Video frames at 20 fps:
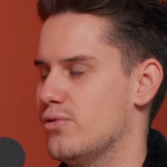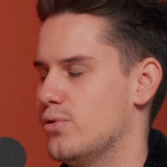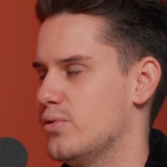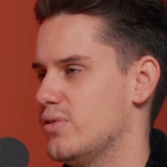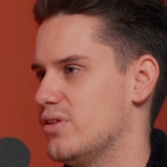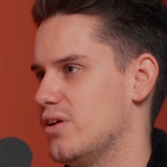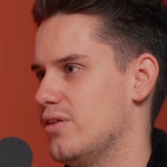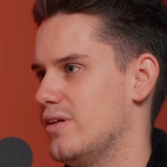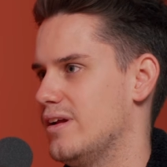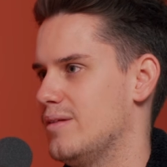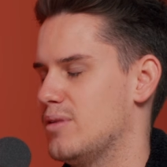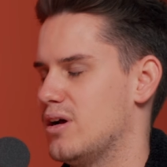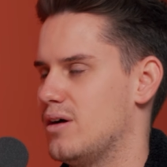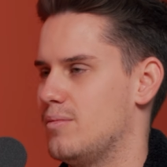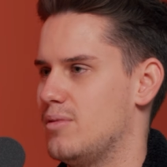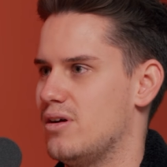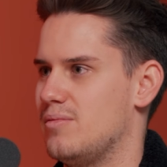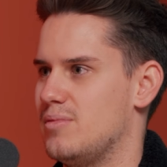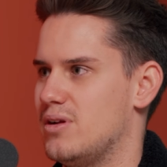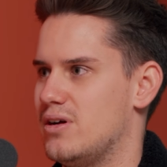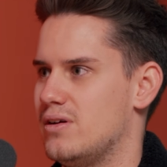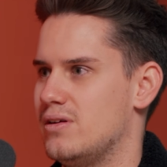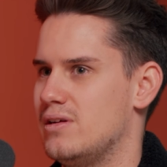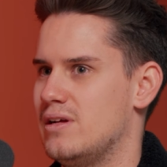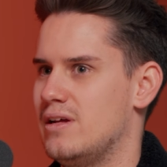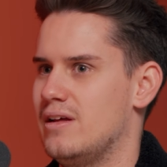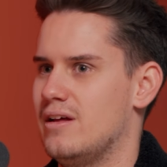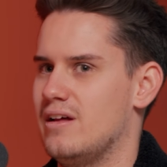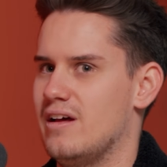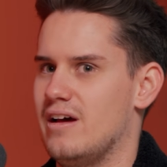forward to uni, blah, blah, blah.
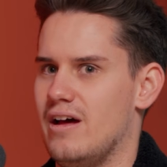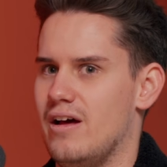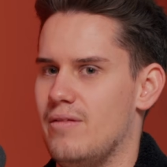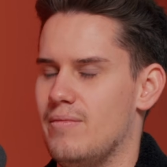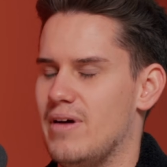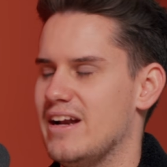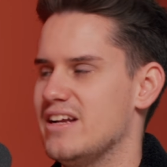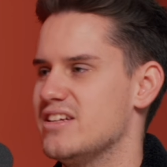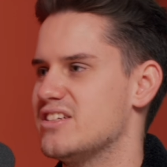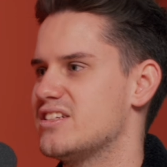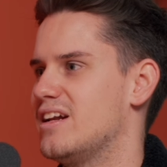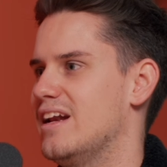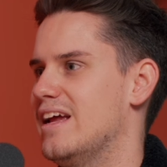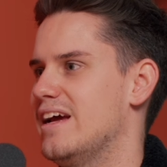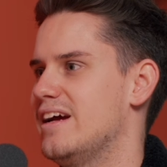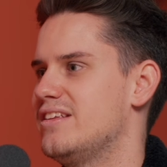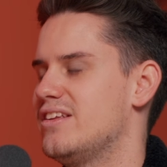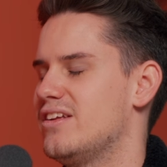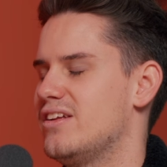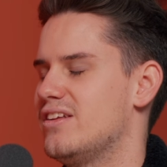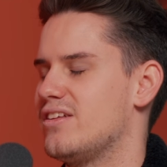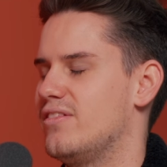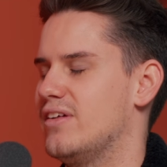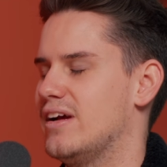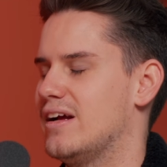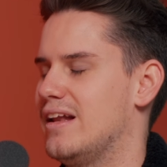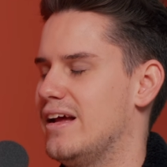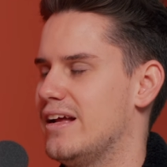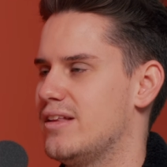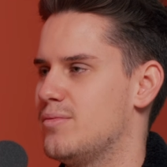And it just clicked. Something
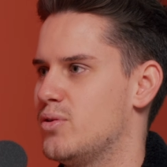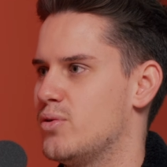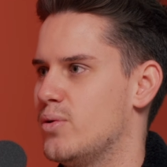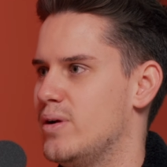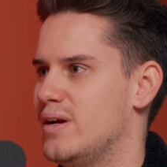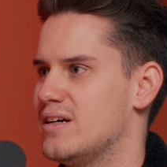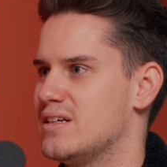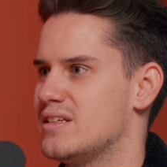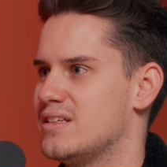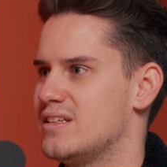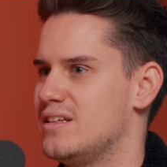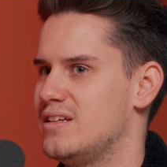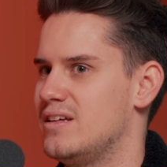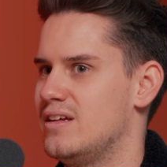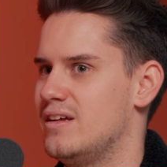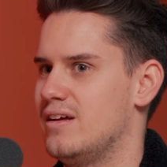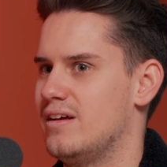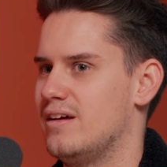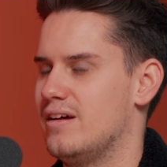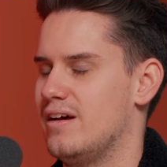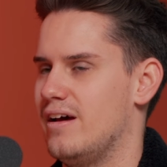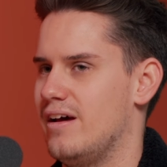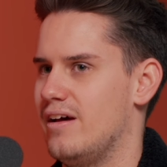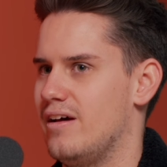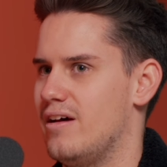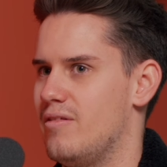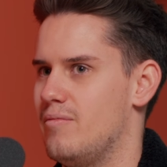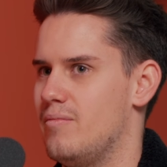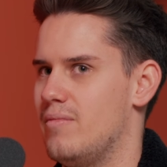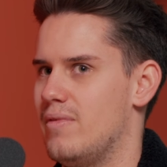clicked between us.
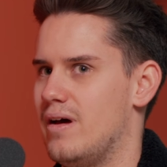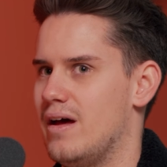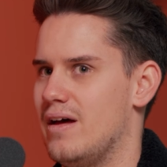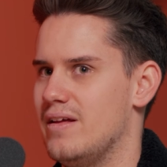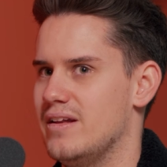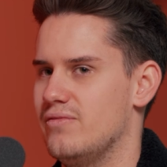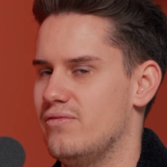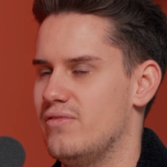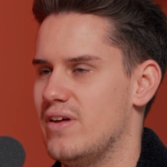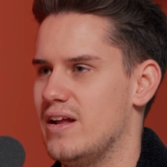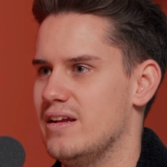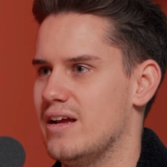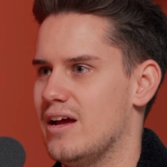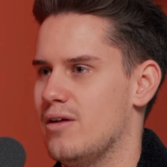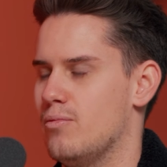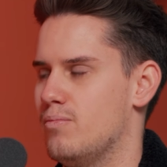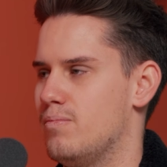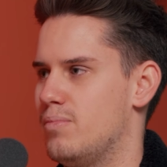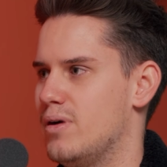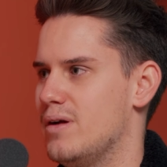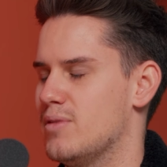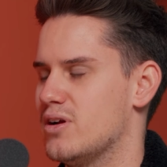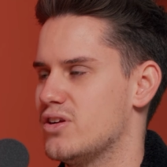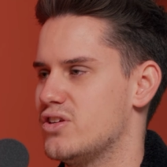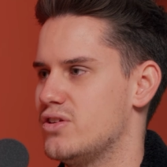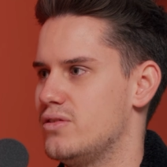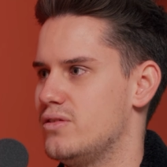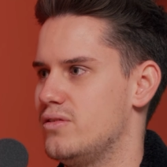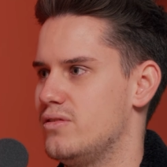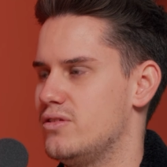And then, yeah, pretty
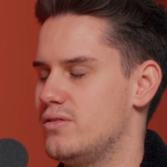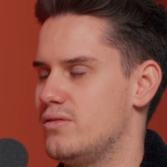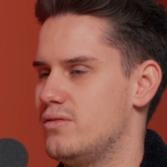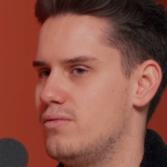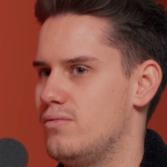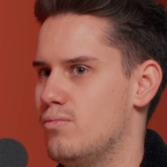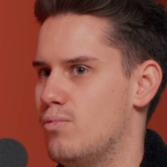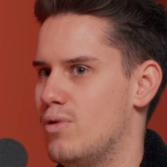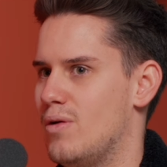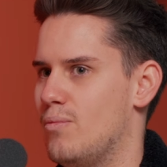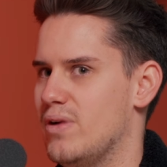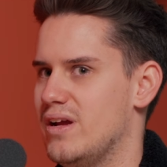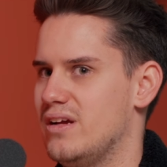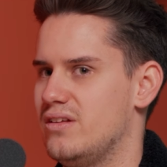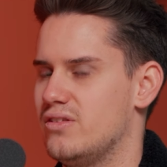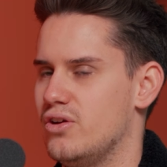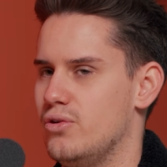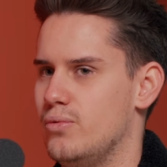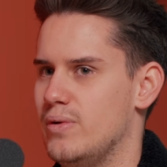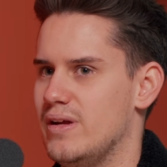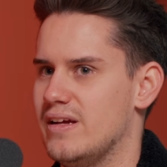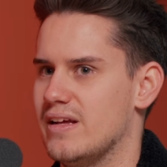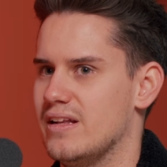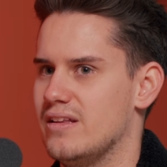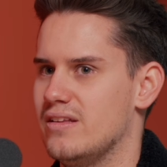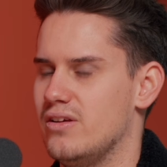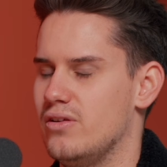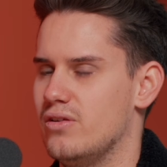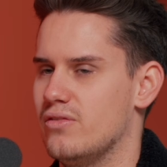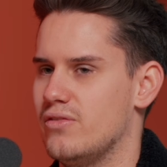much 1 week, 2 weeks
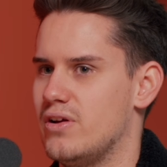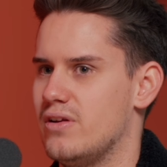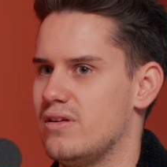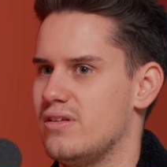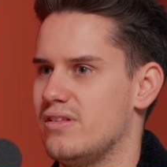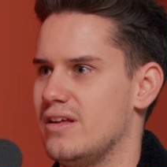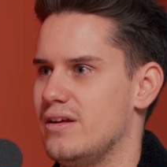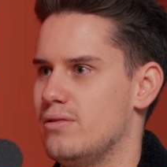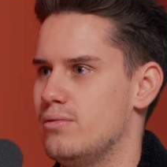into university,